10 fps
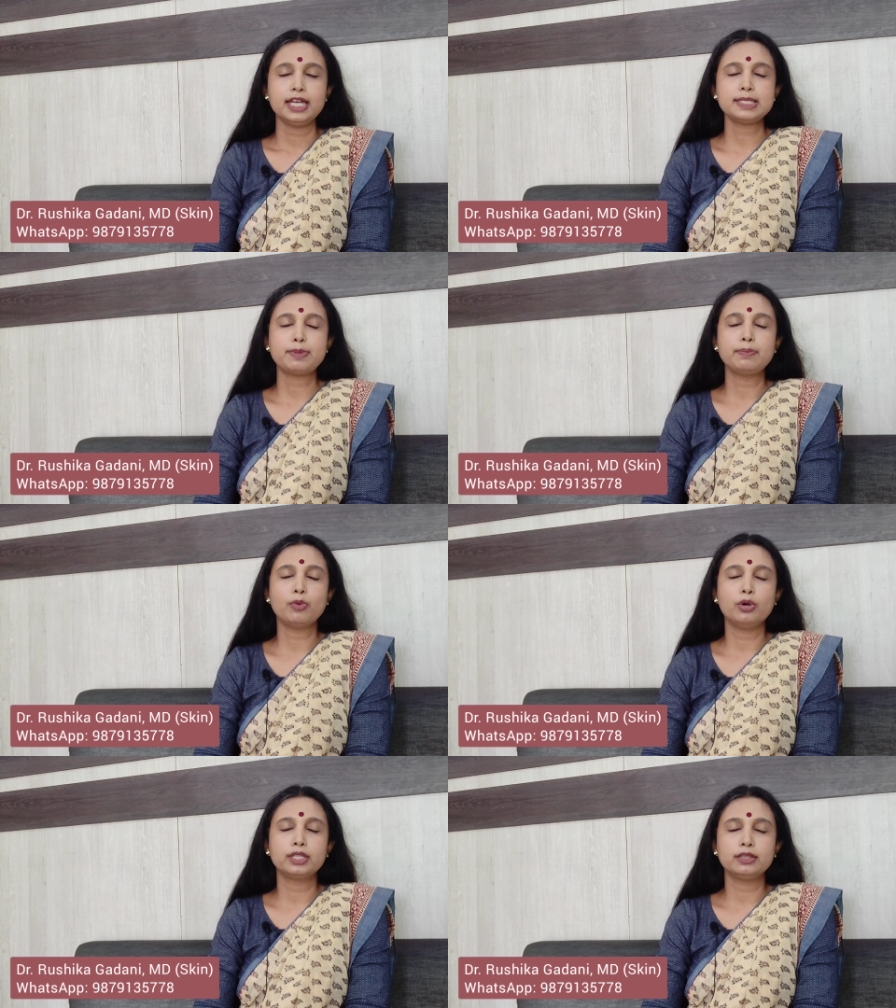It's been
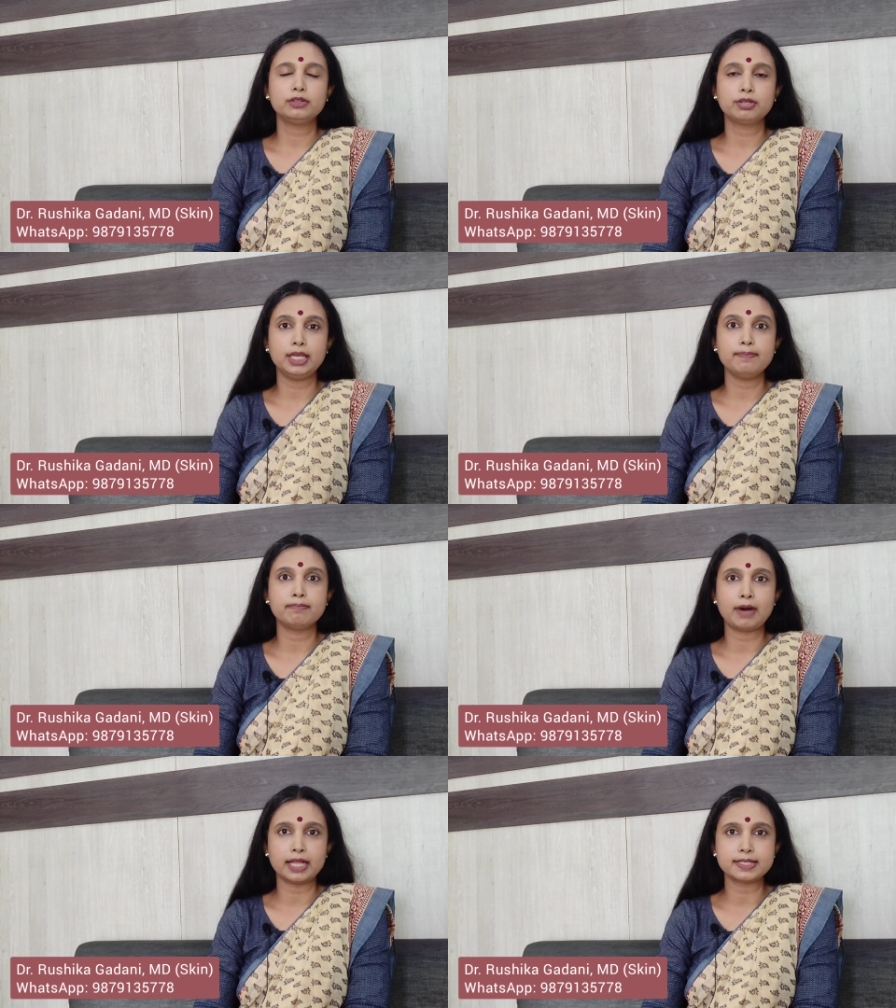more than 3
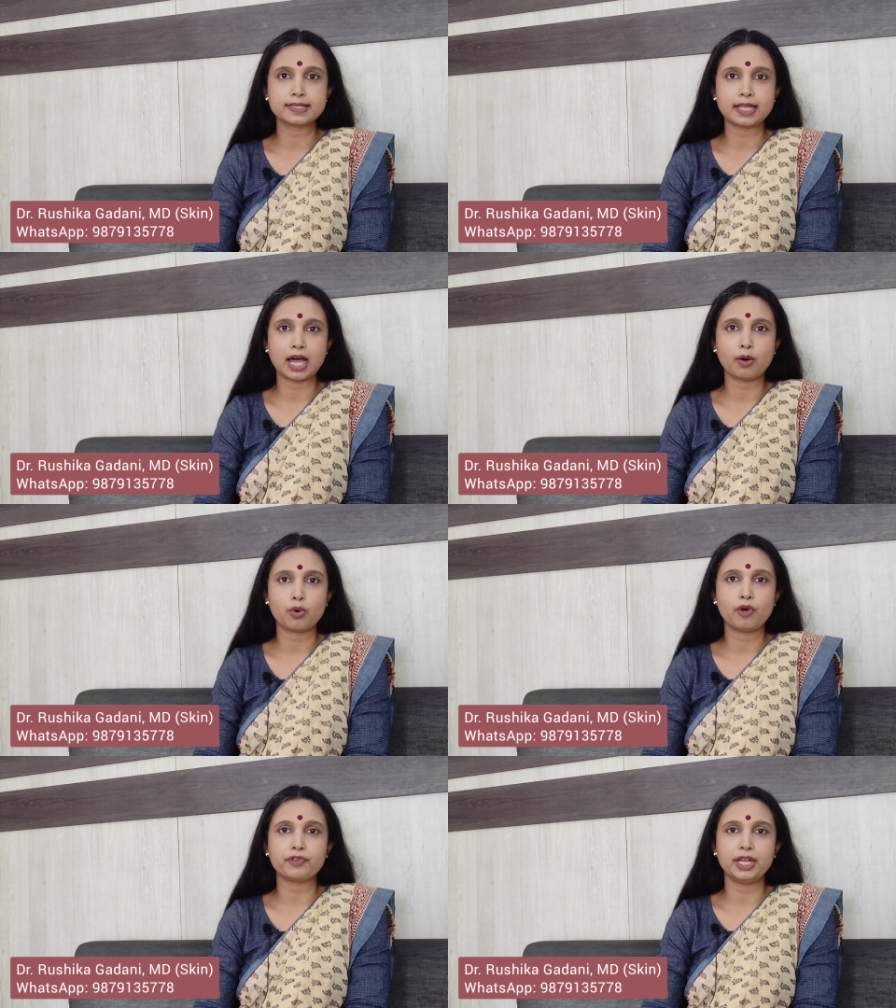months now
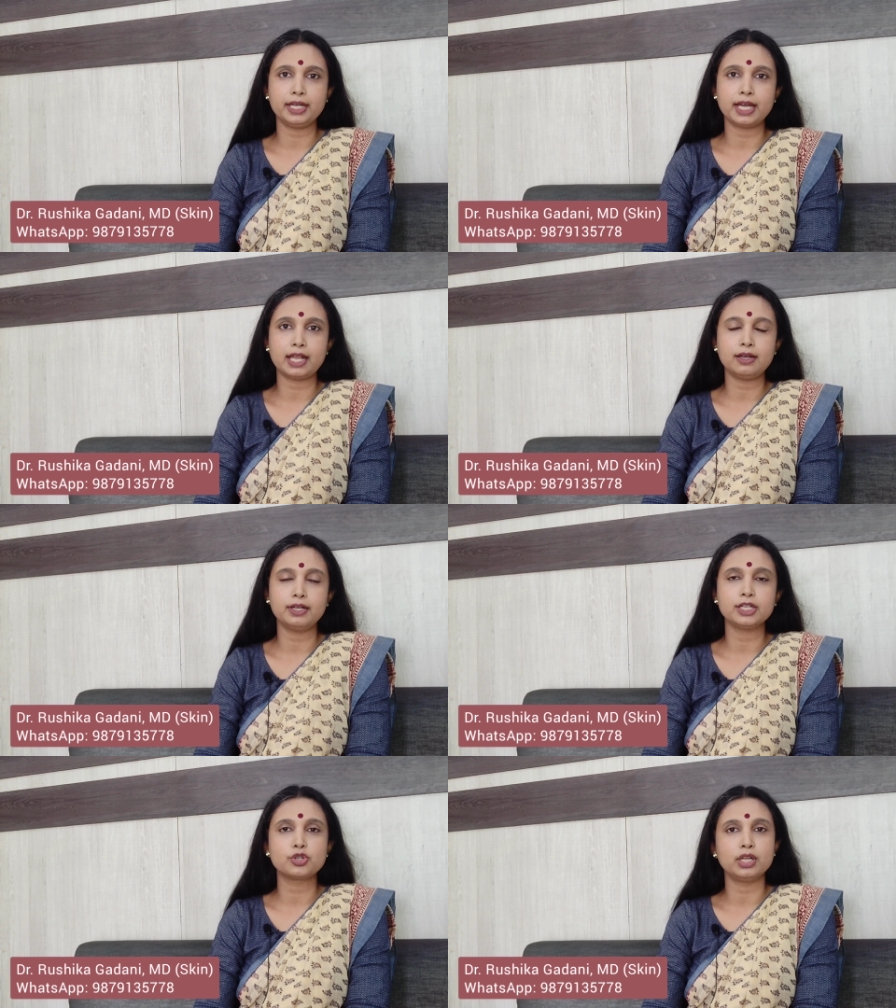of India
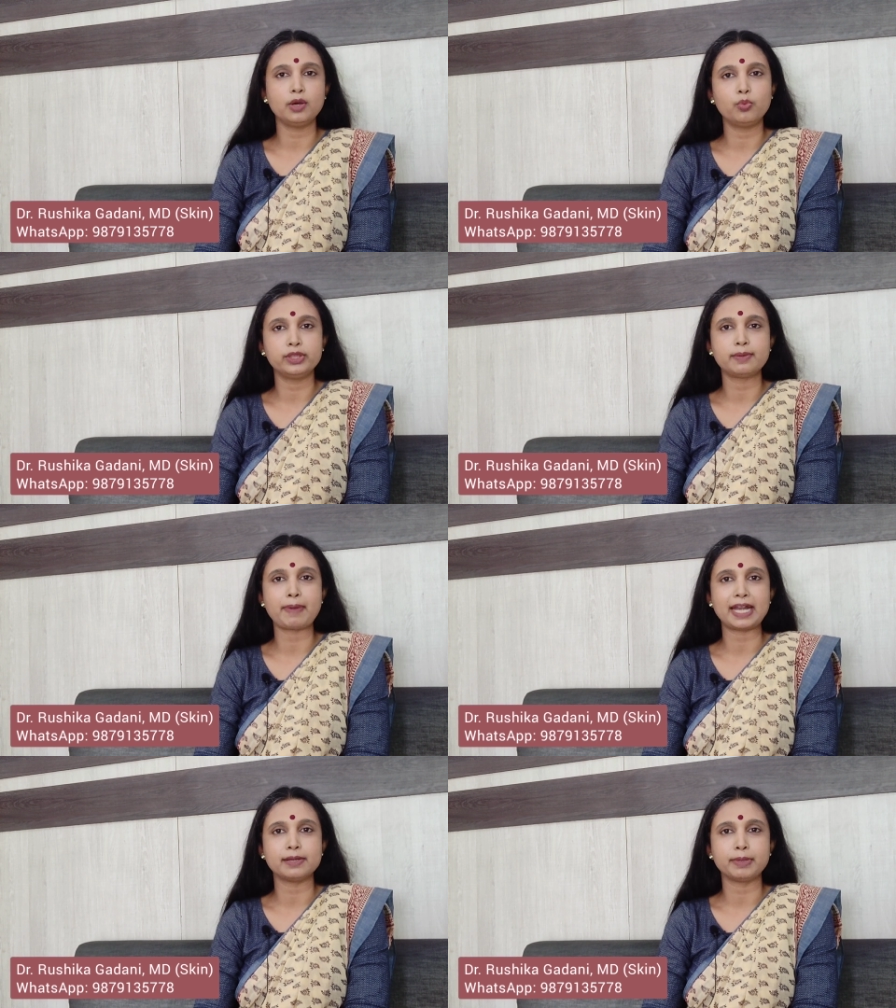learning to live with the
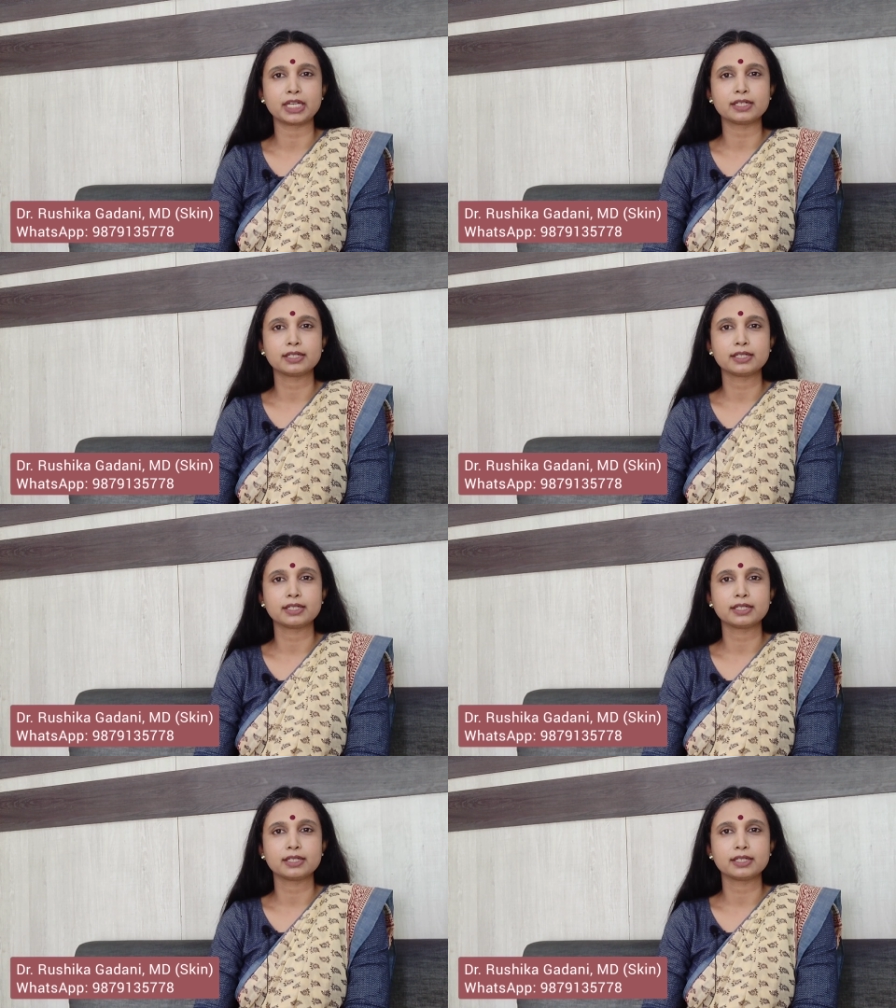pandemic.